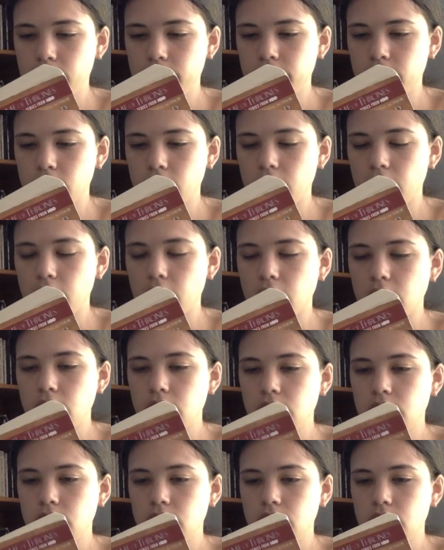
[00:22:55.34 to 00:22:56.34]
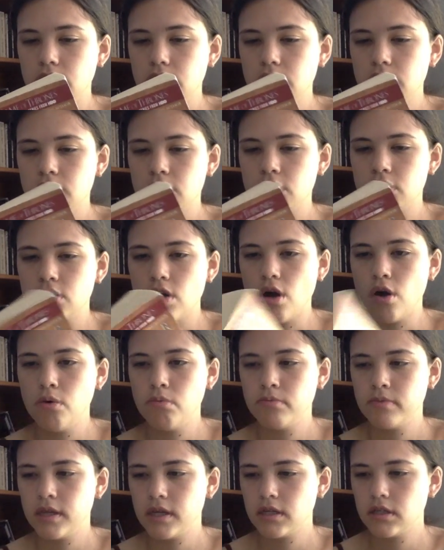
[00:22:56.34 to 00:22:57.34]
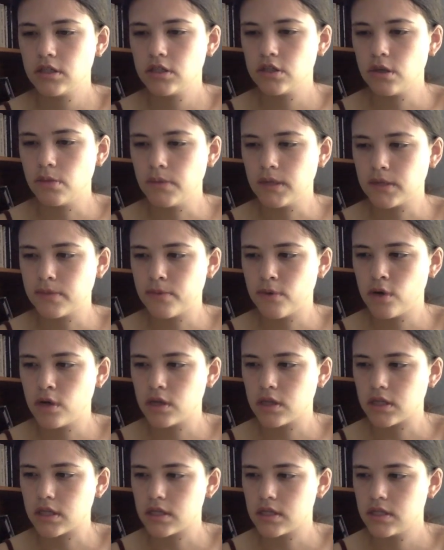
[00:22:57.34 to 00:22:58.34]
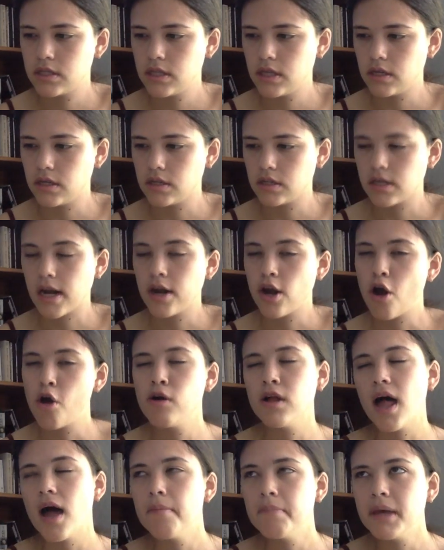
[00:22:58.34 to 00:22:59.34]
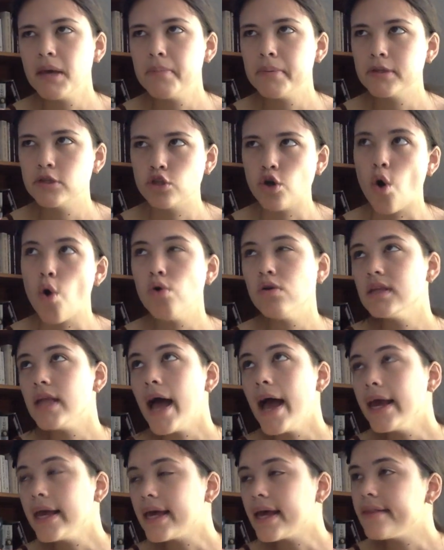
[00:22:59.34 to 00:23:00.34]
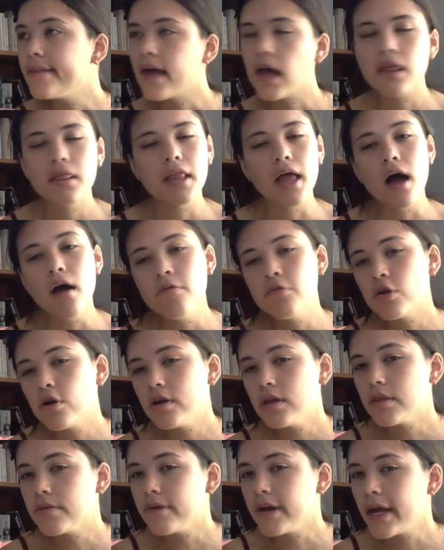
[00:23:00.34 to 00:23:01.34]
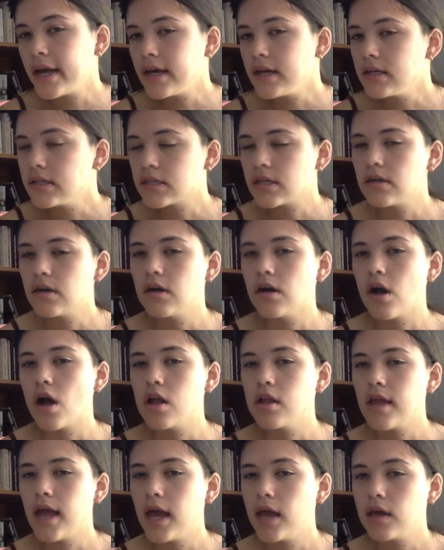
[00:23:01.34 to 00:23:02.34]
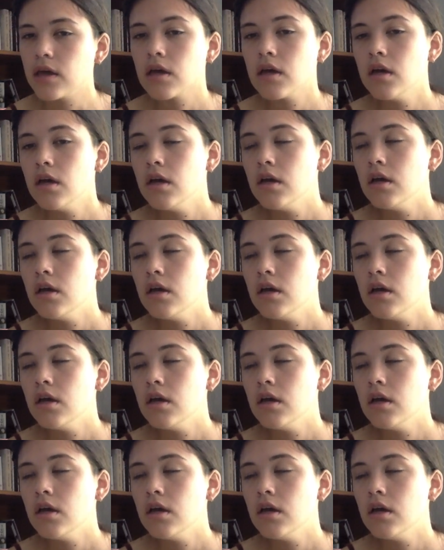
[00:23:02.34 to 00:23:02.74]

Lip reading: feel like there's so much more to this series. I know a lot of people don't like it, and they love Lord of the Rings, and are all like,